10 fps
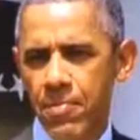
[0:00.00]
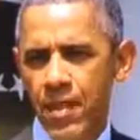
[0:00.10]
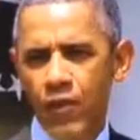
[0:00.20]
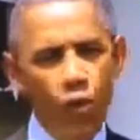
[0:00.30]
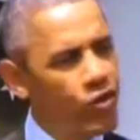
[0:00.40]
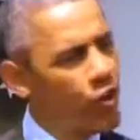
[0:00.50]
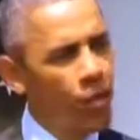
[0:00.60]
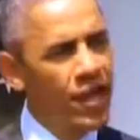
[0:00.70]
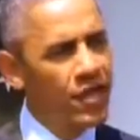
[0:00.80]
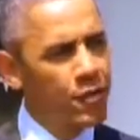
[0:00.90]
Of course,
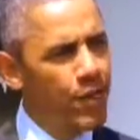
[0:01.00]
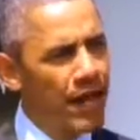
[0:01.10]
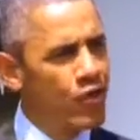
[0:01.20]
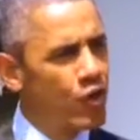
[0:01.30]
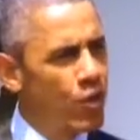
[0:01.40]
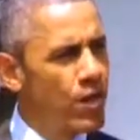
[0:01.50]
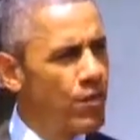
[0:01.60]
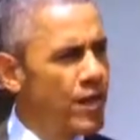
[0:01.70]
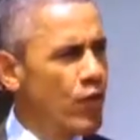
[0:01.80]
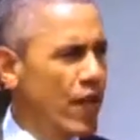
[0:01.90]
nobody expects Cuba
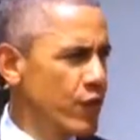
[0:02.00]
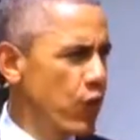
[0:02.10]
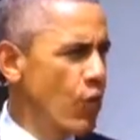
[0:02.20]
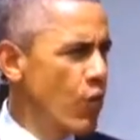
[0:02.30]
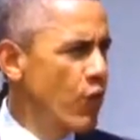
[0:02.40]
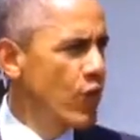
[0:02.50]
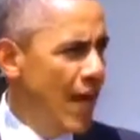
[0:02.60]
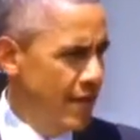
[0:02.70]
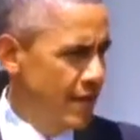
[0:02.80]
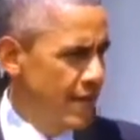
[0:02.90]
to be transformed
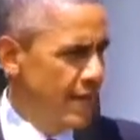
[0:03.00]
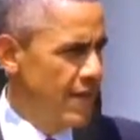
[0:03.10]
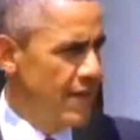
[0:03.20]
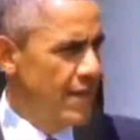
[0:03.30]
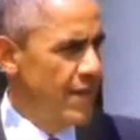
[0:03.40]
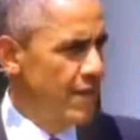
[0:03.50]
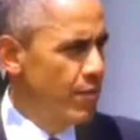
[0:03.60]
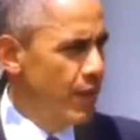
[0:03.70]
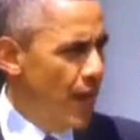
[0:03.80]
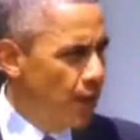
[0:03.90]
overnight,
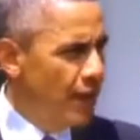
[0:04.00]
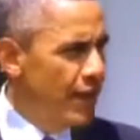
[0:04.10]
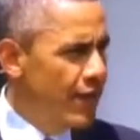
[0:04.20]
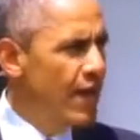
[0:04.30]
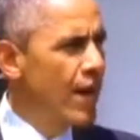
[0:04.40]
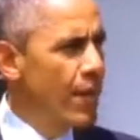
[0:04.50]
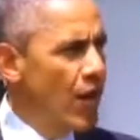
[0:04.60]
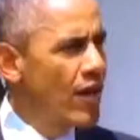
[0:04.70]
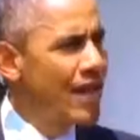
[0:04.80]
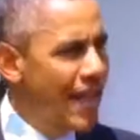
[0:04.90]
but I believe that
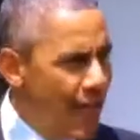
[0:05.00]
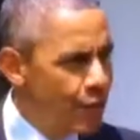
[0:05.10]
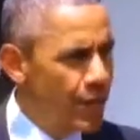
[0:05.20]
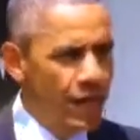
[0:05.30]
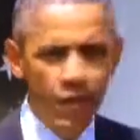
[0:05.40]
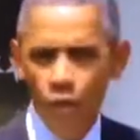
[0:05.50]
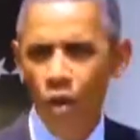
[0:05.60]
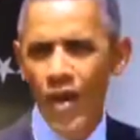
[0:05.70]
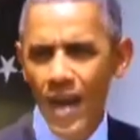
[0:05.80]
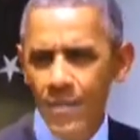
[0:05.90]
American engagement
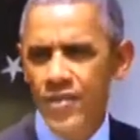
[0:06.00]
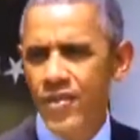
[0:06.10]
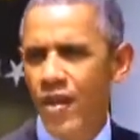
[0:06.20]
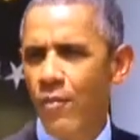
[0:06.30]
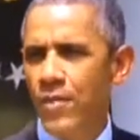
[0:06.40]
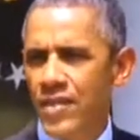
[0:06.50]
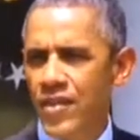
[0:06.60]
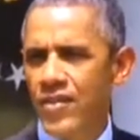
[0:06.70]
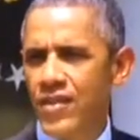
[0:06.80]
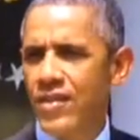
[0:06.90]
through our embassy, our
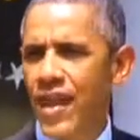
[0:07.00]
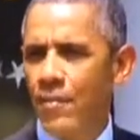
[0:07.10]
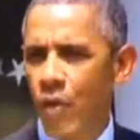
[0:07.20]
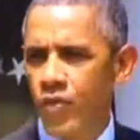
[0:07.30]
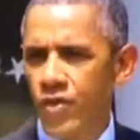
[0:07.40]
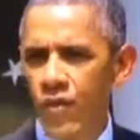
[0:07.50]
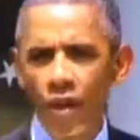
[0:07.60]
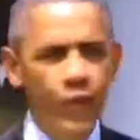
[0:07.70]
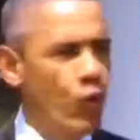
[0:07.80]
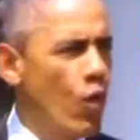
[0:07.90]
businesses, and most of
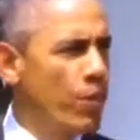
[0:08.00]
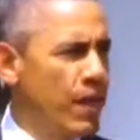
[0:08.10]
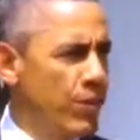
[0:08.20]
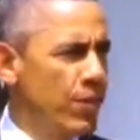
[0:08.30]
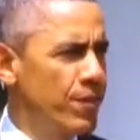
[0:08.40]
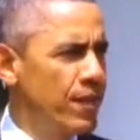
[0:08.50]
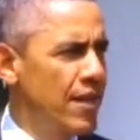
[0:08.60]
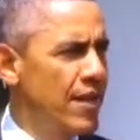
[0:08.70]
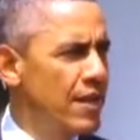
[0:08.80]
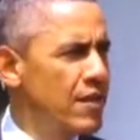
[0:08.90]
all through our people
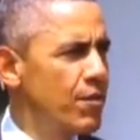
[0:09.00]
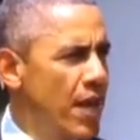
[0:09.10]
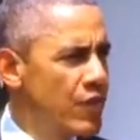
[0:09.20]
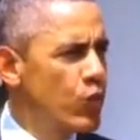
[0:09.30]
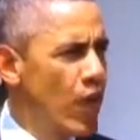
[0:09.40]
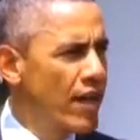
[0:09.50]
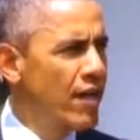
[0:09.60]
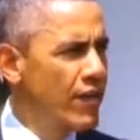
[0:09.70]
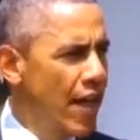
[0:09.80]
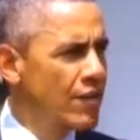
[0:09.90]
is the best way
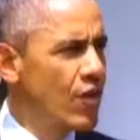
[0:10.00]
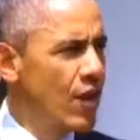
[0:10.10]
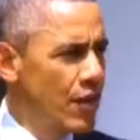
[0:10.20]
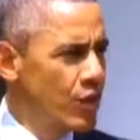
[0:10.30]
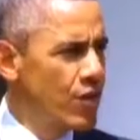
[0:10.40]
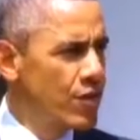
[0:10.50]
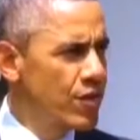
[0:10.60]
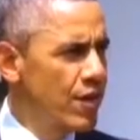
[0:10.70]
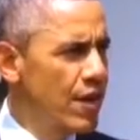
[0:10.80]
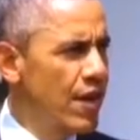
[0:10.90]
to advance our
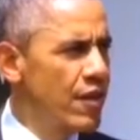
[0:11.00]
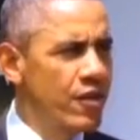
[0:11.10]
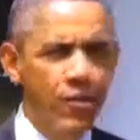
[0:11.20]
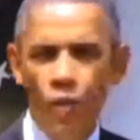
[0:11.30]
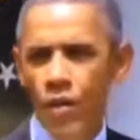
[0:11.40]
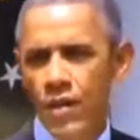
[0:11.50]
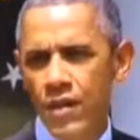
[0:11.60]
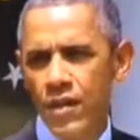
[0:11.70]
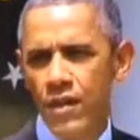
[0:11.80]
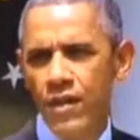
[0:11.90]
interests and support
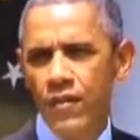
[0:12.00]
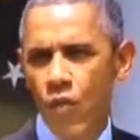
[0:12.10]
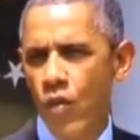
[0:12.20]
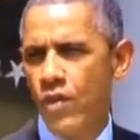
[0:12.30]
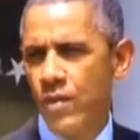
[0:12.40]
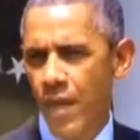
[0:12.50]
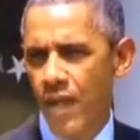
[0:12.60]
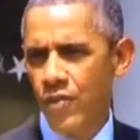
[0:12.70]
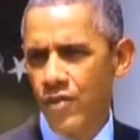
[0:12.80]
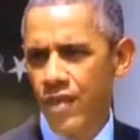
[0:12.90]
for
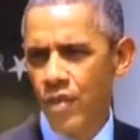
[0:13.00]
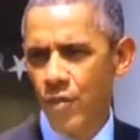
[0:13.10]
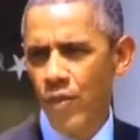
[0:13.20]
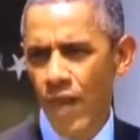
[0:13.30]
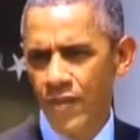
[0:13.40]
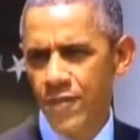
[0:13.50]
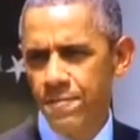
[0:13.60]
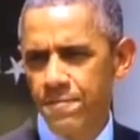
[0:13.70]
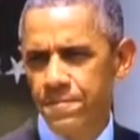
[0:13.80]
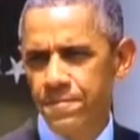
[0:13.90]
democracy and human rights.